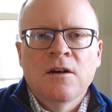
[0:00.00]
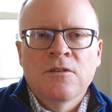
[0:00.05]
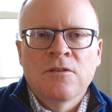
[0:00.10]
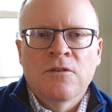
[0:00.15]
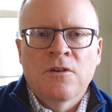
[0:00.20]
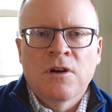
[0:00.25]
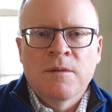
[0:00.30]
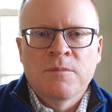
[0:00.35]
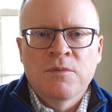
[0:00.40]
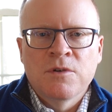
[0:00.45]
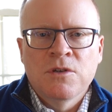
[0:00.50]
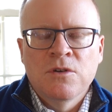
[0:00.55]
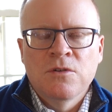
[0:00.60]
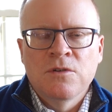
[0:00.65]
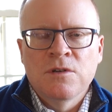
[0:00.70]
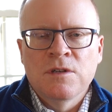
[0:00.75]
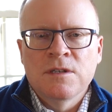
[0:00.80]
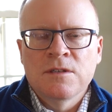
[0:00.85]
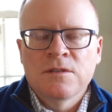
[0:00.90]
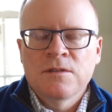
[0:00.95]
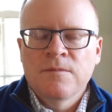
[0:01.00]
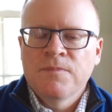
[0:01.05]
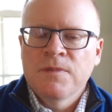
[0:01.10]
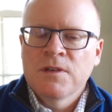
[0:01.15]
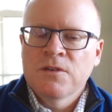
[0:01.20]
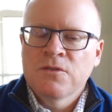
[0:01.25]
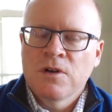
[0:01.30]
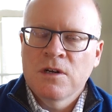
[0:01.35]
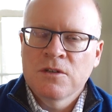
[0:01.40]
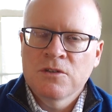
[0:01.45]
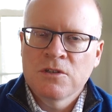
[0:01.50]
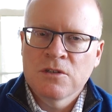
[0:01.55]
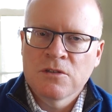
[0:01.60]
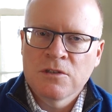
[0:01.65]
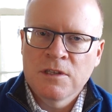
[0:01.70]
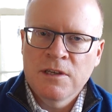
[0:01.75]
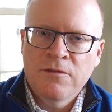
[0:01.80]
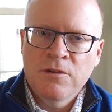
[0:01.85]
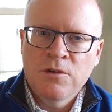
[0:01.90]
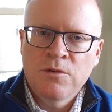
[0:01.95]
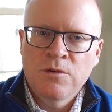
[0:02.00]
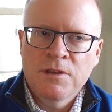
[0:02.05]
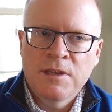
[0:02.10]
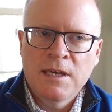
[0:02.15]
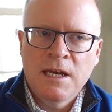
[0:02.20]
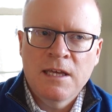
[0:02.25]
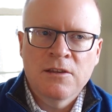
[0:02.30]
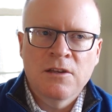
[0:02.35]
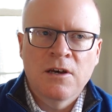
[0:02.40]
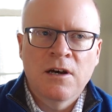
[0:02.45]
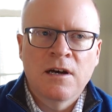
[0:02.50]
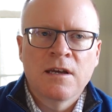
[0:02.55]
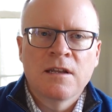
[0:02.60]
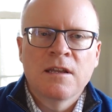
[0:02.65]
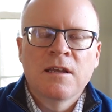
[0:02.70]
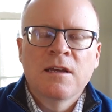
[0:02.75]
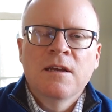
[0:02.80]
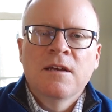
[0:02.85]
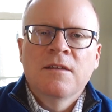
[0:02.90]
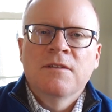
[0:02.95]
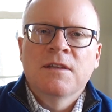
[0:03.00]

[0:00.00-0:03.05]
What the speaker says: other opportunities. So I'll just leave you with that thought.